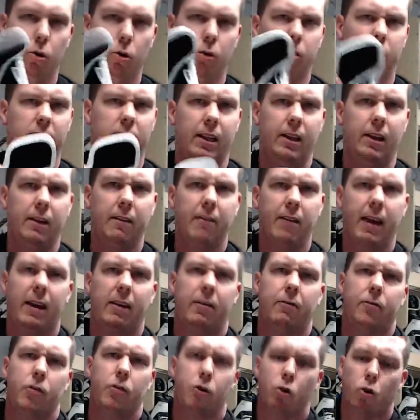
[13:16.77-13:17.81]
i have had a
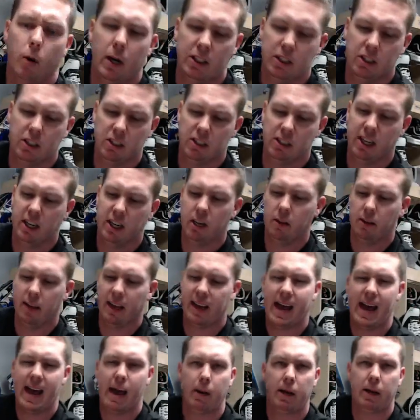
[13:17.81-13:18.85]
few questions here on like
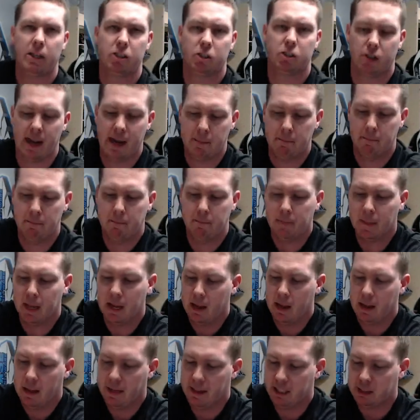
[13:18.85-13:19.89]
how I strap
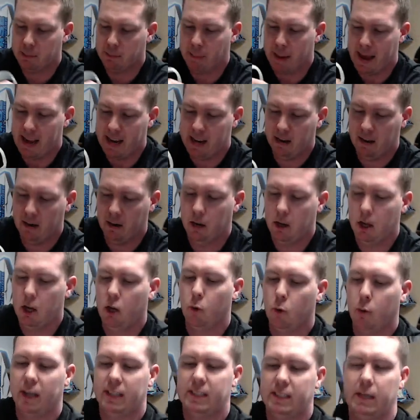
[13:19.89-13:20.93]
this backing. What
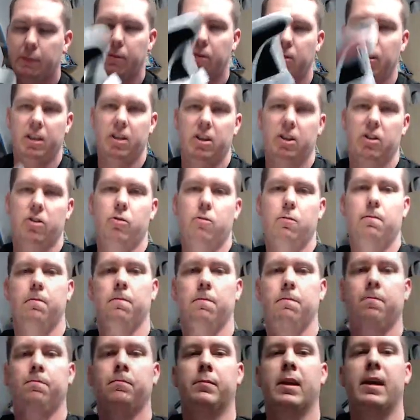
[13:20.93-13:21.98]
I typically do
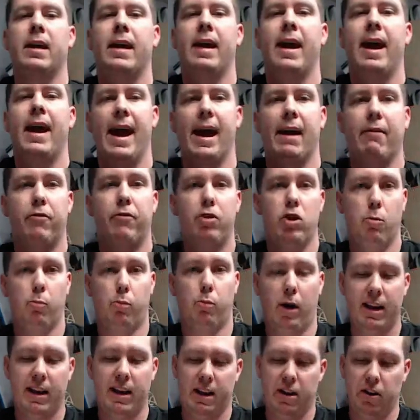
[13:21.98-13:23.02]
after you
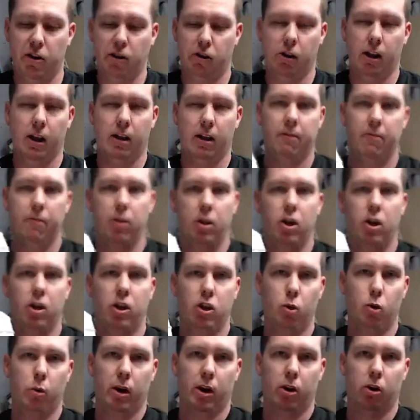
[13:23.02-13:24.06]
break in your glove, you
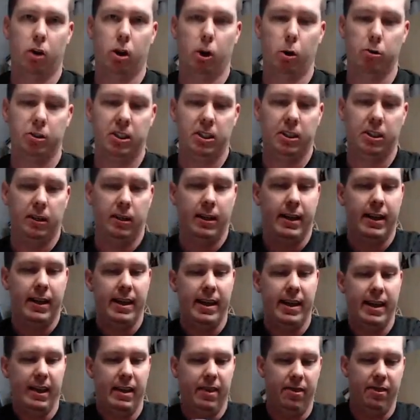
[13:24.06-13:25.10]
want to close it
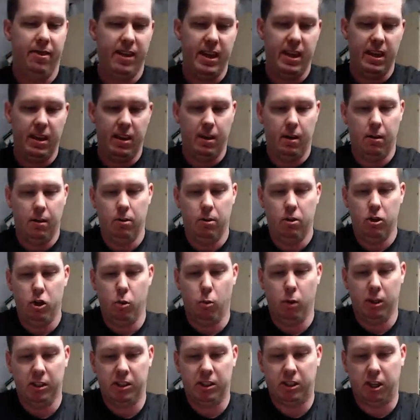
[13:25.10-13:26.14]
and then you want
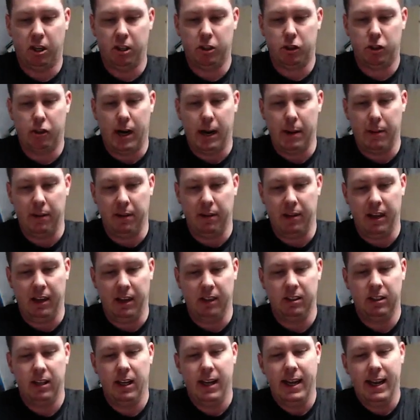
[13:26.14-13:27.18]
to start strapping things.
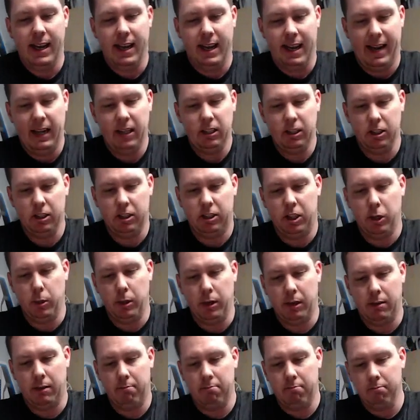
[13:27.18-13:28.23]
And I just do it,
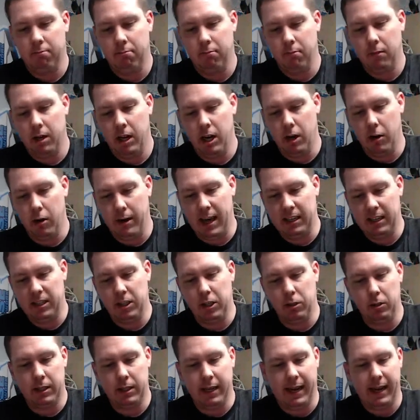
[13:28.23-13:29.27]
you know, not too
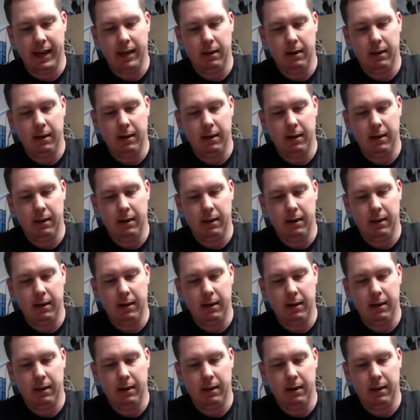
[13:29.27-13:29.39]
tight.